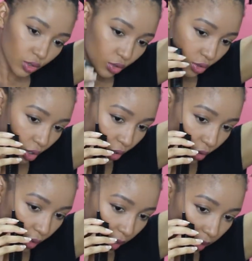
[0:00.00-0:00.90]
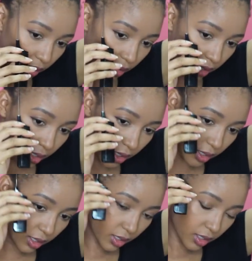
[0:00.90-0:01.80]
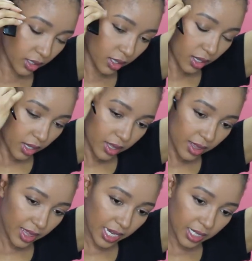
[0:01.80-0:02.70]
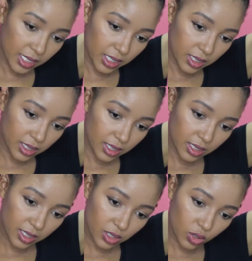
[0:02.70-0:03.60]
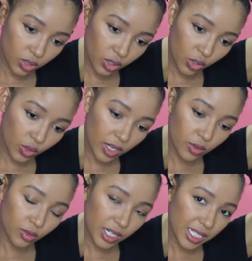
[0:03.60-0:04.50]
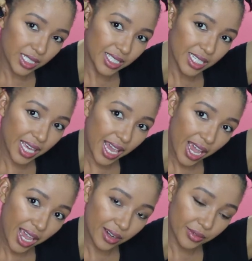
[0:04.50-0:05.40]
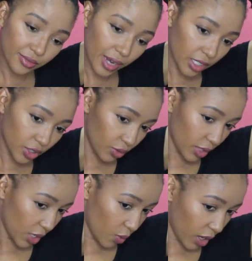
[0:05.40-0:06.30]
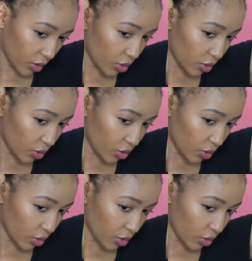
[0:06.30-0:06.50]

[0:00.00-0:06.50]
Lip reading: So the thickness is, you can really see the hair in front really well.